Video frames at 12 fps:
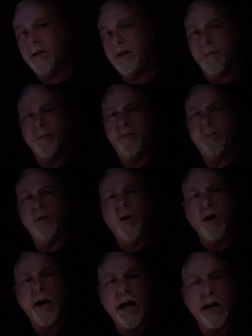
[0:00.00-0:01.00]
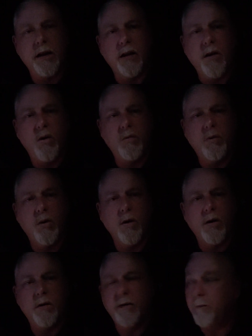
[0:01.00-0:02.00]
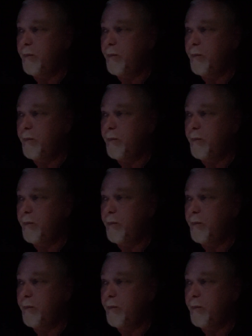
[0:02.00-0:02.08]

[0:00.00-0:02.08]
you log on to the load board,